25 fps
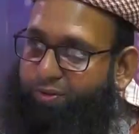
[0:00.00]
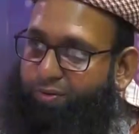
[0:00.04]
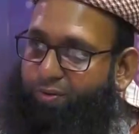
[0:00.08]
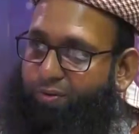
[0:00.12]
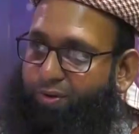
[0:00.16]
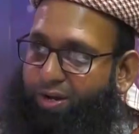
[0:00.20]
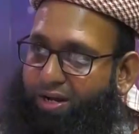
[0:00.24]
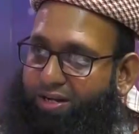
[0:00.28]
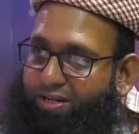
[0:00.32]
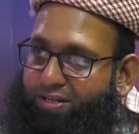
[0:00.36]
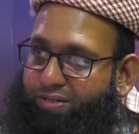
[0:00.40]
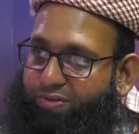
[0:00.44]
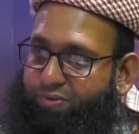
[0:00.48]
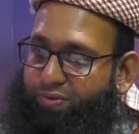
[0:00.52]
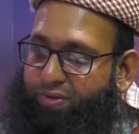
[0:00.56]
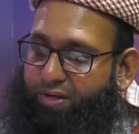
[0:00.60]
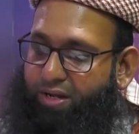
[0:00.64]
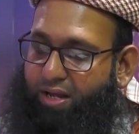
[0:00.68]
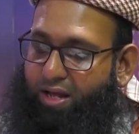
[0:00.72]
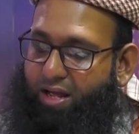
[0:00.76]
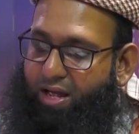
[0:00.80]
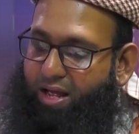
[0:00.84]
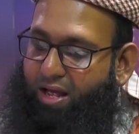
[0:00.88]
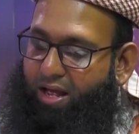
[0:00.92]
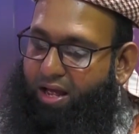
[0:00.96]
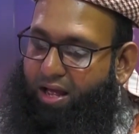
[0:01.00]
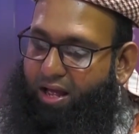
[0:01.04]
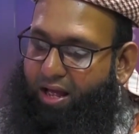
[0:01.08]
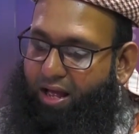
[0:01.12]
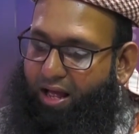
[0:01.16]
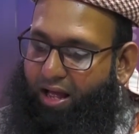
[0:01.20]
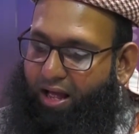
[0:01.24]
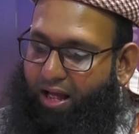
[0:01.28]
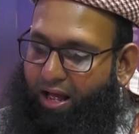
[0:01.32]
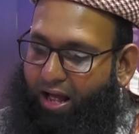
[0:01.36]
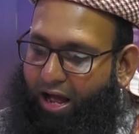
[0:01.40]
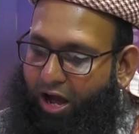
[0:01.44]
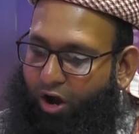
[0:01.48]
Quran and Sunnah?
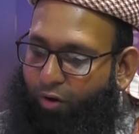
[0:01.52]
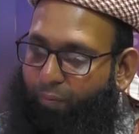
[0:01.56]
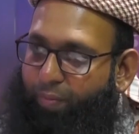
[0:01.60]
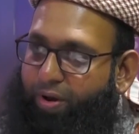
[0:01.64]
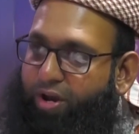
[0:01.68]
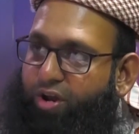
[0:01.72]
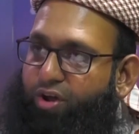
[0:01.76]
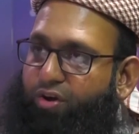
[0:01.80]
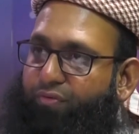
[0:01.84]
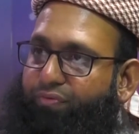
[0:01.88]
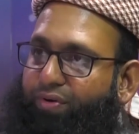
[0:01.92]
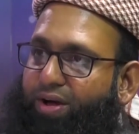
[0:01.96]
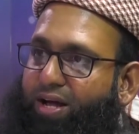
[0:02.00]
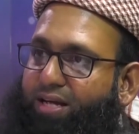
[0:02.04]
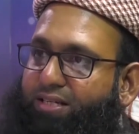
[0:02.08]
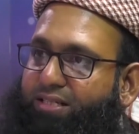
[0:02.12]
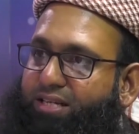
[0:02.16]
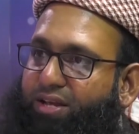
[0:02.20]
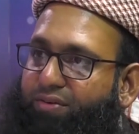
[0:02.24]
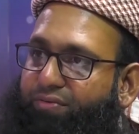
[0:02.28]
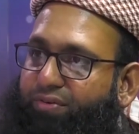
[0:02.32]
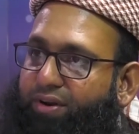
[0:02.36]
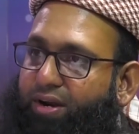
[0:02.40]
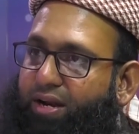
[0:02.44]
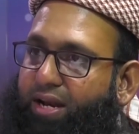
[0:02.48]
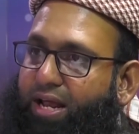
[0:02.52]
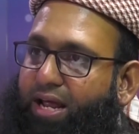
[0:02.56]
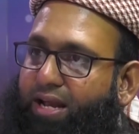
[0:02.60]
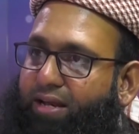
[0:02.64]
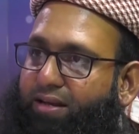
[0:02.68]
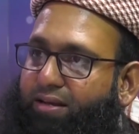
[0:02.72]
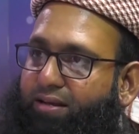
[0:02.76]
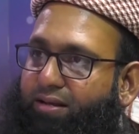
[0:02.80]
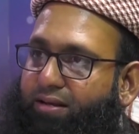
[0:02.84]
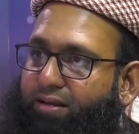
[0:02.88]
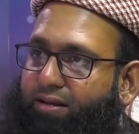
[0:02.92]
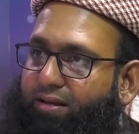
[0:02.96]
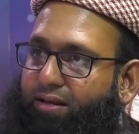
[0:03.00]
How many of us have
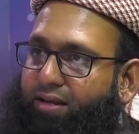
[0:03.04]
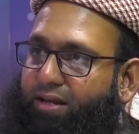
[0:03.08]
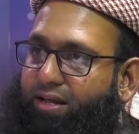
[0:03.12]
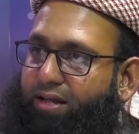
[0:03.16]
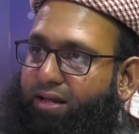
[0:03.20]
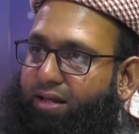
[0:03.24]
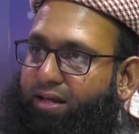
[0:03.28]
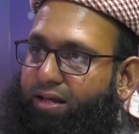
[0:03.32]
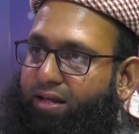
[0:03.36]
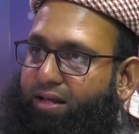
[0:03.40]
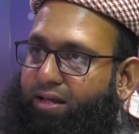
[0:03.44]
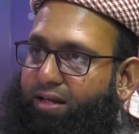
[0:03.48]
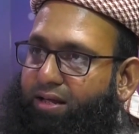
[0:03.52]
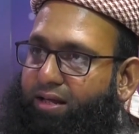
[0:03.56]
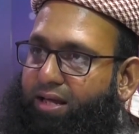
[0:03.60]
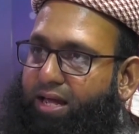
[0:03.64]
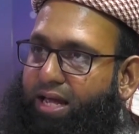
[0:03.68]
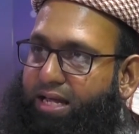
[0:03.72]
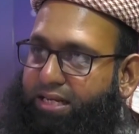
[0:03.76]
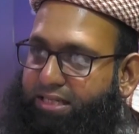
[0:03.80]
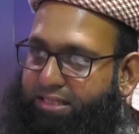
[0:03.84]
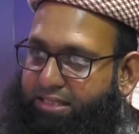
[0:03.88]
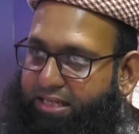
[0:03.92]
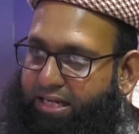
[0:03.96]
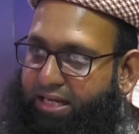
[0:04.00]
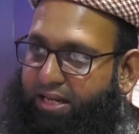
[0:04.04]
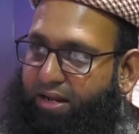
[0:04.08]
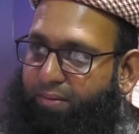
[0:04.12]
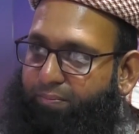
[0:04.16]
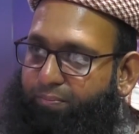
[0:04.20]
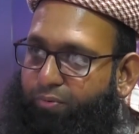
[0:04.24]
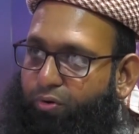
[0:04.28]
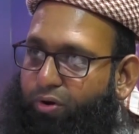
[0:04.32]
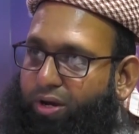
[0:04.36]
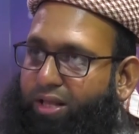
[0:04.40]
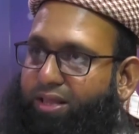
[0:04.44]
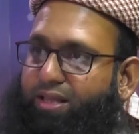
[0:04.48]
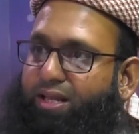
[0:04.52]
read a seerah
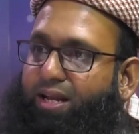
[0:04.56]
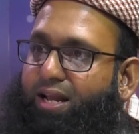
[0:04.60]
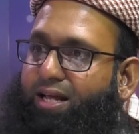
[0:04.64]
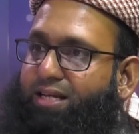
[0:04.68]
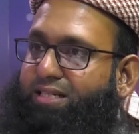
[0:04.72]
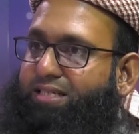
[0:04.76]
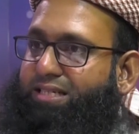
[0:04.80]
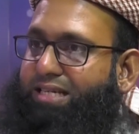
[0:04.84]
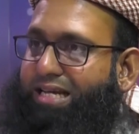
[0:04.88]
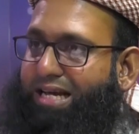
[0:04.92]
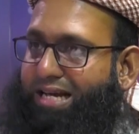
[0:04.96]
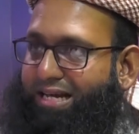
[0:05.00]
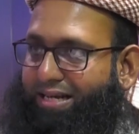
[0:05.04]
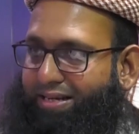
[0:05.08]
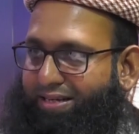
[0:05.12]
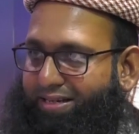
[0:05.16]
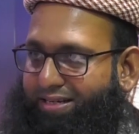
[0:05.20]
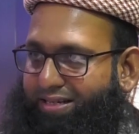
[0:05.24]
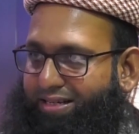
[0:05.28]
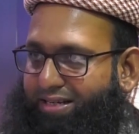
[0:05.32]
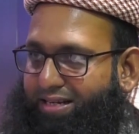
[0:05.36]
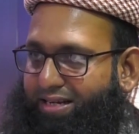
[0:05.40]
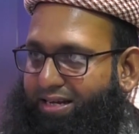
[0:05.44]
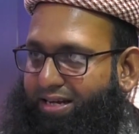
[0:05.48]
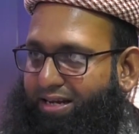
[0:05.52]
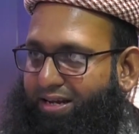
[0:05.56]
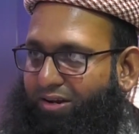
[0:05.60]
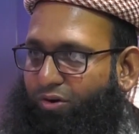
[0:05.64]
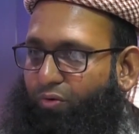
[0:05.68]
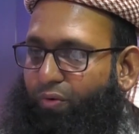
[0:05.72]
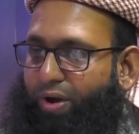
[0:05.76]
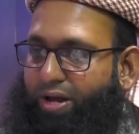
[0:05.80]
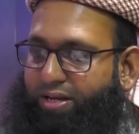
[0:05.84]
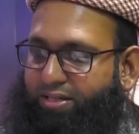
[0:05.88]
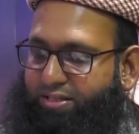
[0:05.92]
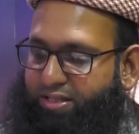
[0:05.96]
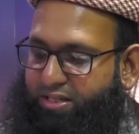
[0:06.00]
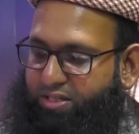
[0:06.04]
book in the last year?
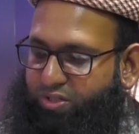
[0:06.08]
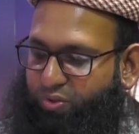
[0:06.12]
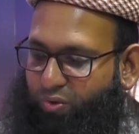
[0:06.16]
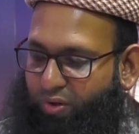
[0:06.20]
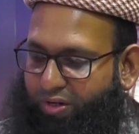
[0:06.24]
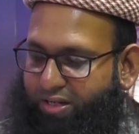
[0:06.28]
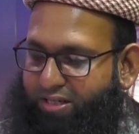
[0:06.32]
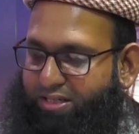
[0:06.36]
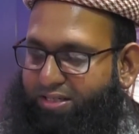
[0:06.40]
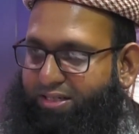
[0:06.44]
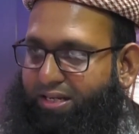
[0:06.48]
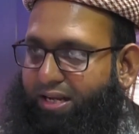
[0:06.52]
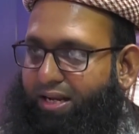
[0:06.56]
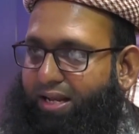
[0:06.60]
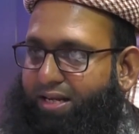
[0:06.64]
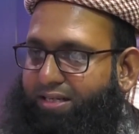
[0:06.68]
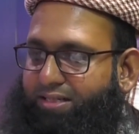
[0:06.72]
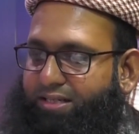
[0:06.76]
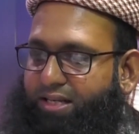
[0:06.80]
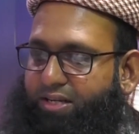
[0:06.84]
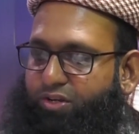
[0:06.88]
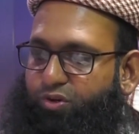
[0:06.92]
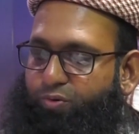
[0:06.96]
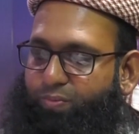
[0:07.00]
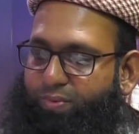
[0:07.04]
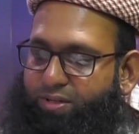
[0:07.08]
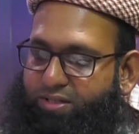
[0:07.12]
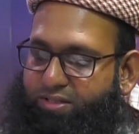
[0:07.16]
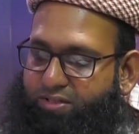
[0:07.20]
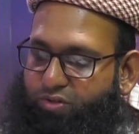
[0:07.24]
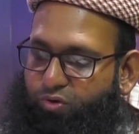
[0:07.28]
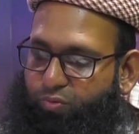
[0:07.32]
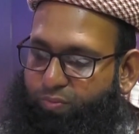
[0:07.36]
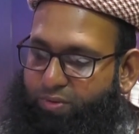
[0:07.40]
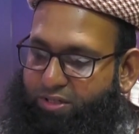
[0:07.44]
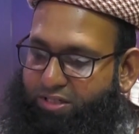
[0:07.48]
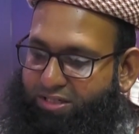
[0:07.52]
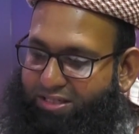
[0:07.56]
Whereas the scholars tell us that you must,
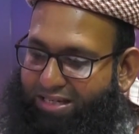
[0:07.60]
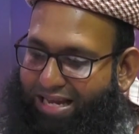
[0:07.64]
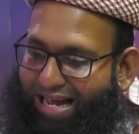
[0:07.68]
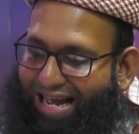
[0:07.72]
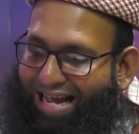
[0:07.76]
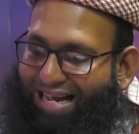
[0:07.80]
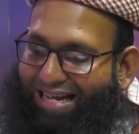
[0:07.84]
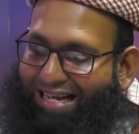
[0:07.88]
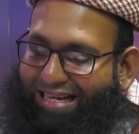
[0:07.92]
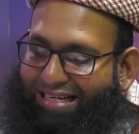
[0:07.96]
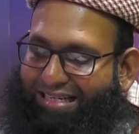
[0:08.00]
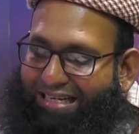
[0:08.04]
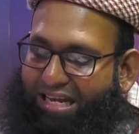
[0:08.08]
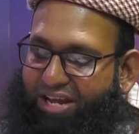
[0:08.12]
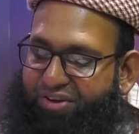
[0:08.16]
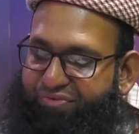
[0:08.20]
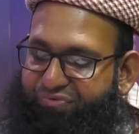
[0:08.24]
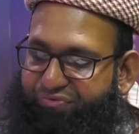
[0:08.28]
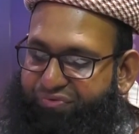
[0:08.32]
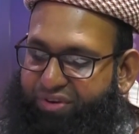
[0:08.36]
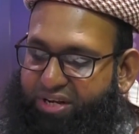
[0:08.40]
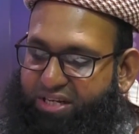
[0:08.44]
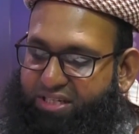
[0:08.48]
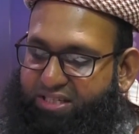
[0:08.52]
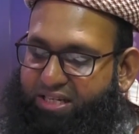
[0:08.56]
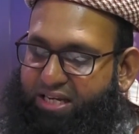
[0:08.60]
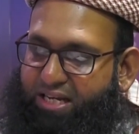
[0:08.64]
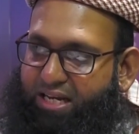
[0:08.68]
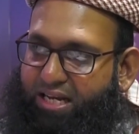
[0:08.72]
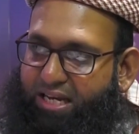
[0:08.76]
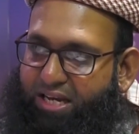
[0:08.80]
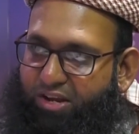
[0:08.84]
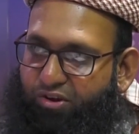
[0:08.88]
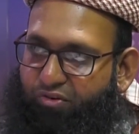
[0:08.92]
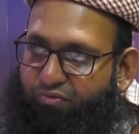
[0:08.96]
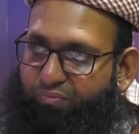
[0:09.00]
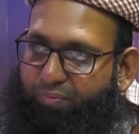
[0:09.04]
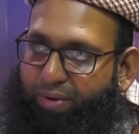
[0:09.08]
you must target every single
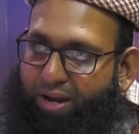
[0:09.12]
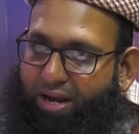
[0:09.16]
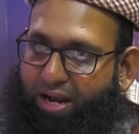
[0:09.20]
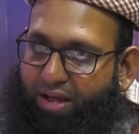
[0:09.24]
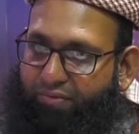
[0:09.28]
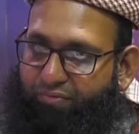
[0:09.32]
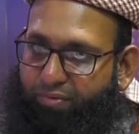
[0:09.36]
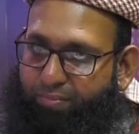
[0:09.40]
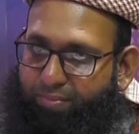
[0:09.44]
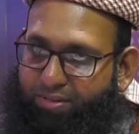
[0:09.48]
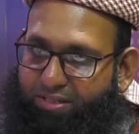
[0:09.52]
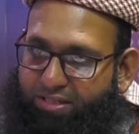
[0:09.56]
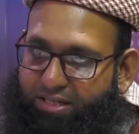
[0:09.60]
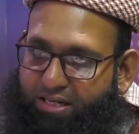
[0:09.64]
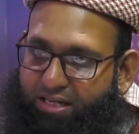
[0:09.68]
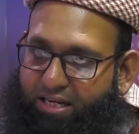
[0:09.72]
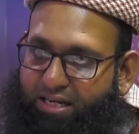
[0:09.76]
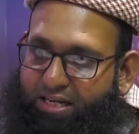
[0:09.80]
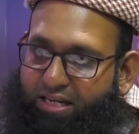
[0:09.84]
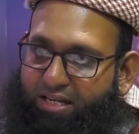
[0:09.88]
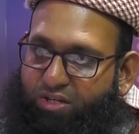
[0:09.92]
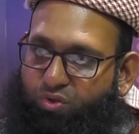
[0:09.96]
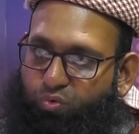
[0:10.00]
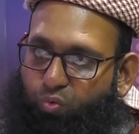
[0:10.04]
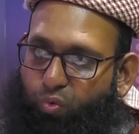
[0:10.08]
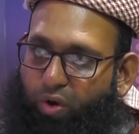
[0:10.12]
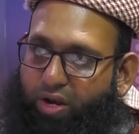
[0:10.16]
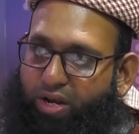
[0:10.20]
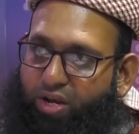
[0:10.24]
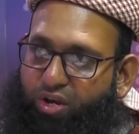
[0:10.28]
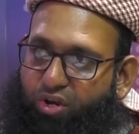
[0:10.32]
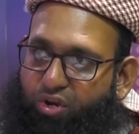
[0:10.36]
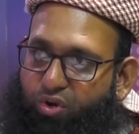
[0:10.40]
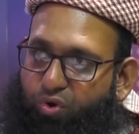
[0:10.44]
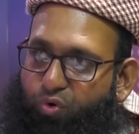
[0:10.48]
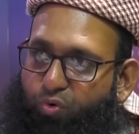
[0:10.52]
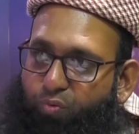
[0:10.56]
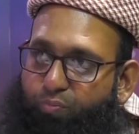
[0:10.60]
year of my life, I must read at least
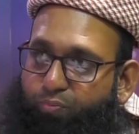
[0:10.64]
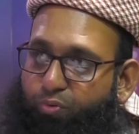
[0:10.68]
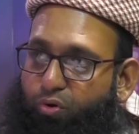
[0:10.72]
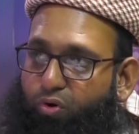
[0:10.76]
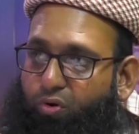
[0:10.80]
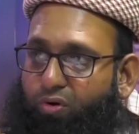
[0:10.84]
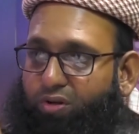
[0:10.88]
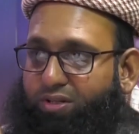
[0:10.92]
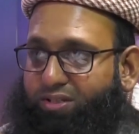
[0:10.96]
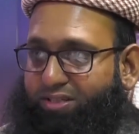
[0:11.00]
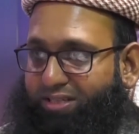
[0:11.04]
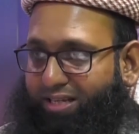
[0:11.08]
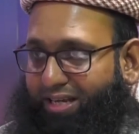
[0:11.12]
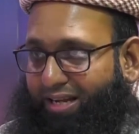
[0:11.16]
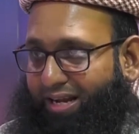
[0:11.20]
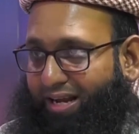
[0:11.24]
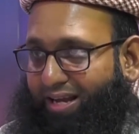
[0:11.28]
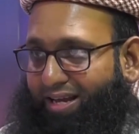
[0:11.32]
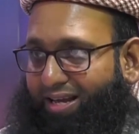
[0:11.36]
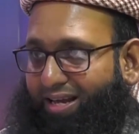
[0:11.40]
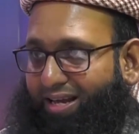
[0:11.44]
one new book on seerah.